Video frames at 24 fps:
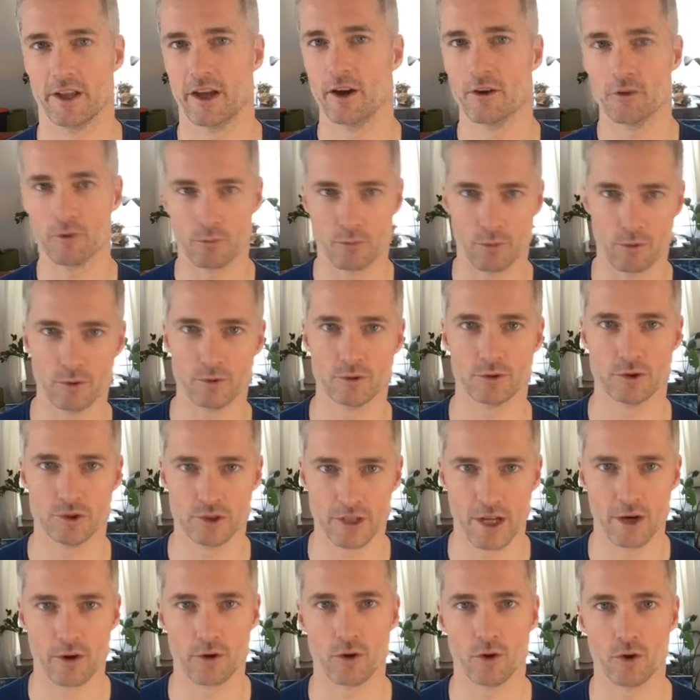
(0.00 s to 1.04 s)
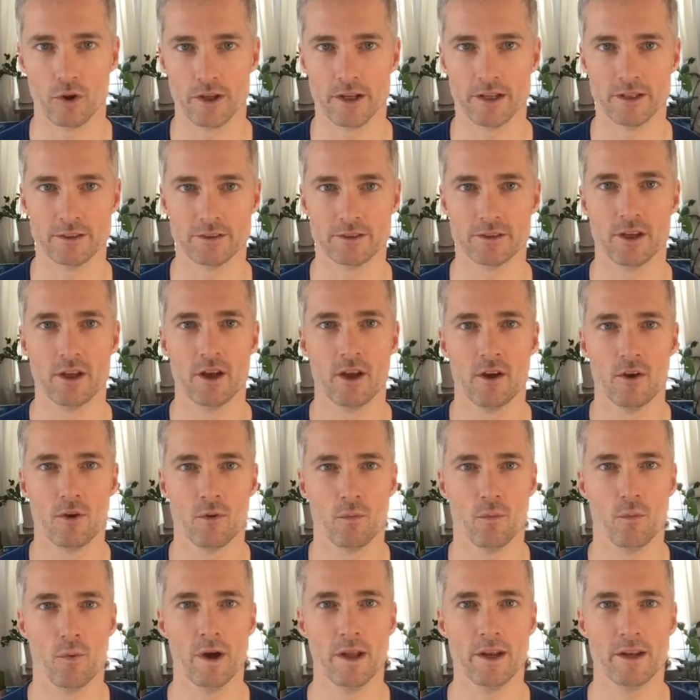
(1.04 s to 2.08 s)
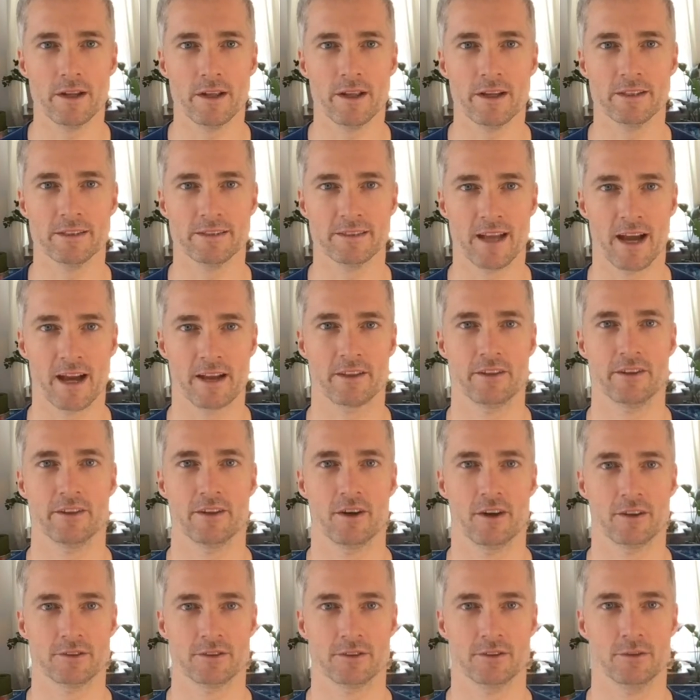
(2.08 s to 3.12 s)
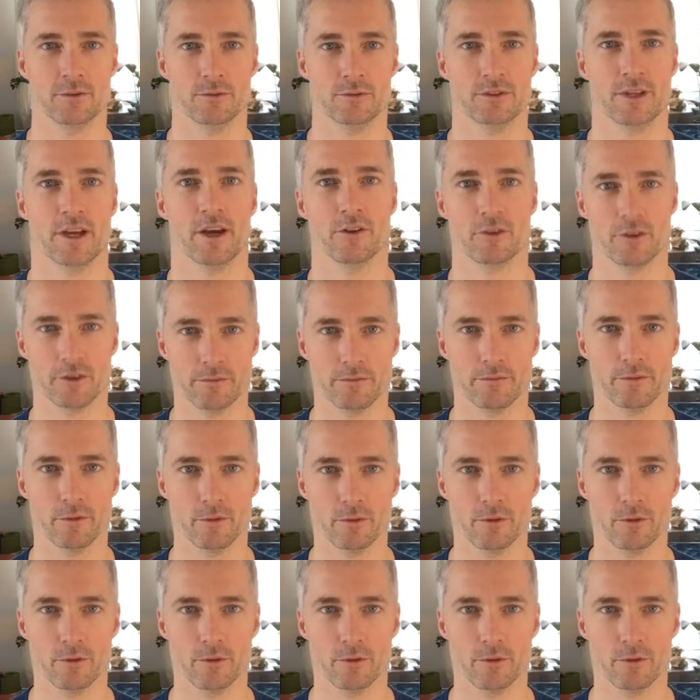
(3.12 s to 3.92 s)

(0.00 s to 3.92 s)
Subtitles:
the health world in general, is what exactly constitutes healthy food.